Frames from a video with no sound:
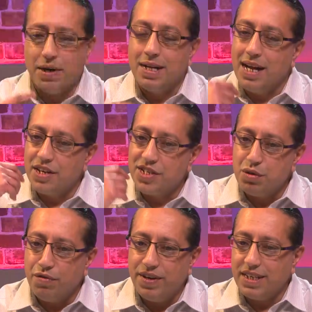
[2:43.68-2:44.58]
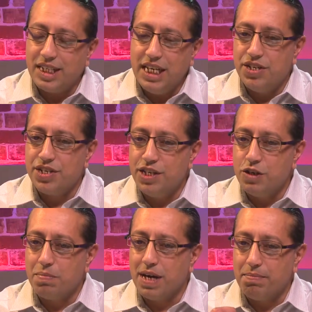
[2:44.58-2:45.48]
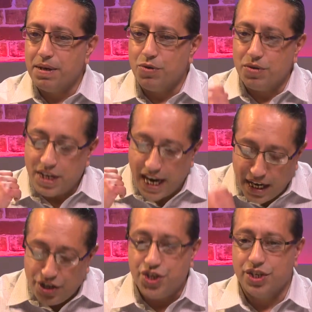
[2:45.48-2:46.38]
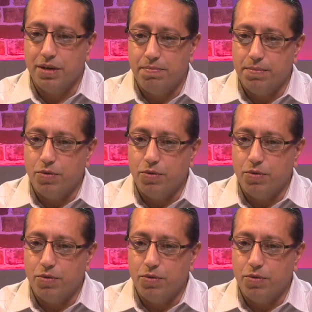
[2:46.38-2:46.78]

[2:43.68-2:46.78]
but I still think the teachers need to pay a bit more attention,